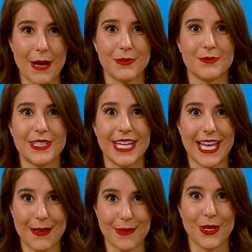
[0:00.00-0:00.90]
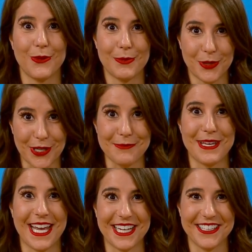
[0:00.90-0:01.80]
happened when they gave me a whipped
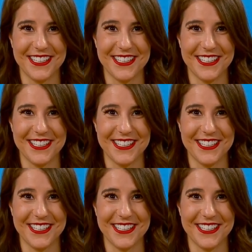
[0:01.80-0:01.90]
cream can.